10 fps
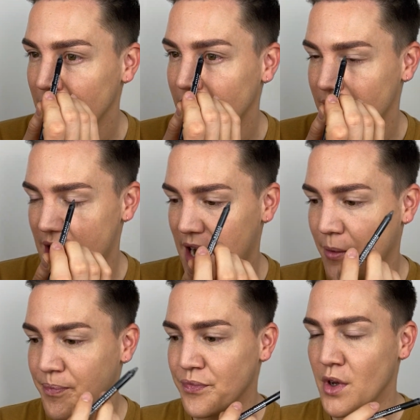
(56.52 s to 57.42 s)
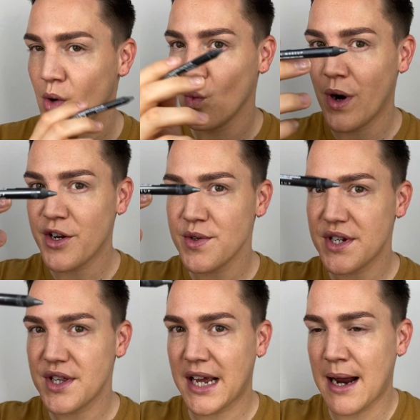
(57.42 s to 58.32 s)
Now, when you see
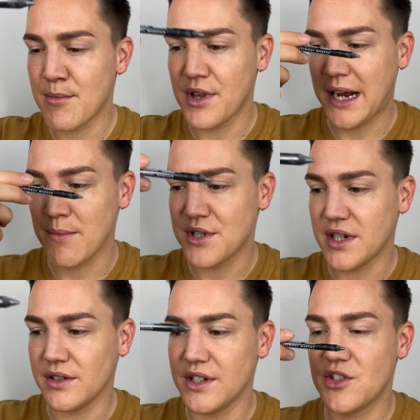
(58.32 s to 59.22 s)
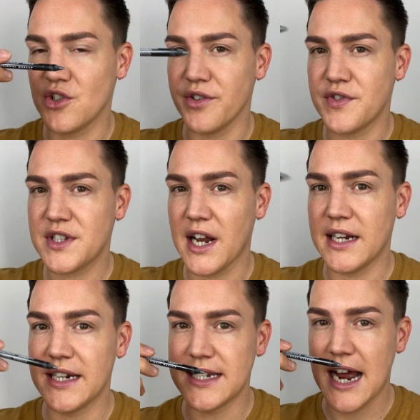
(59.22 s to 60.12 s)
the camera's tilted sort of
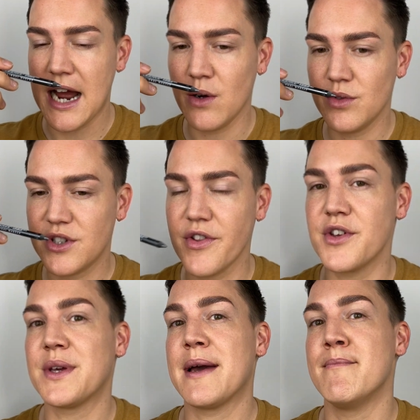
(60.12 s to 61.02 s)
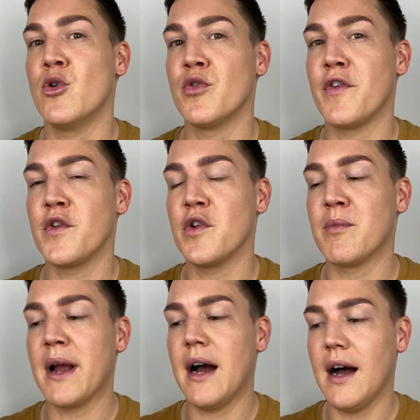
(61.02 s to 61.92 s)
slightly down so that you get more of a view of
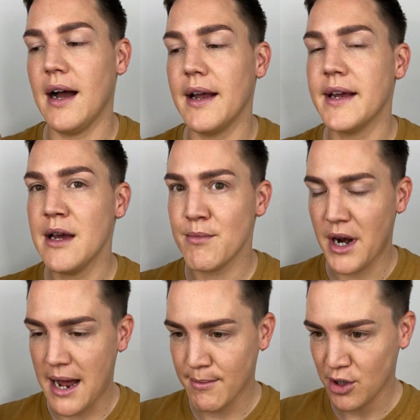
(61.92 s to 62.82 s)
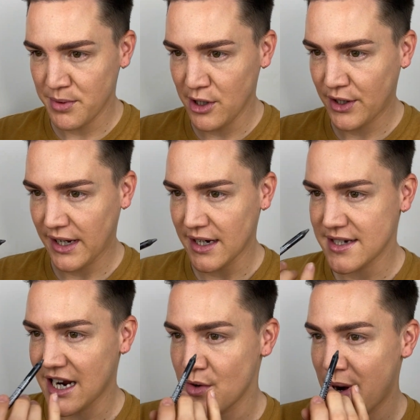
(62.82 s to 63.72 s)
my eye, but I'm going to be looking
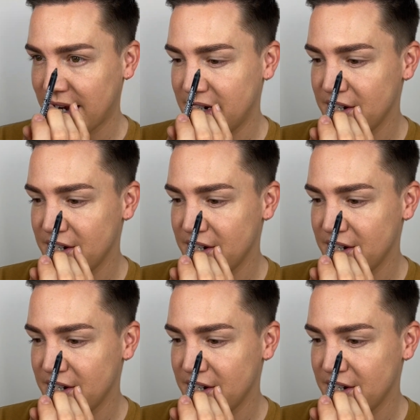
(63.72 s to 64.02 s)
directly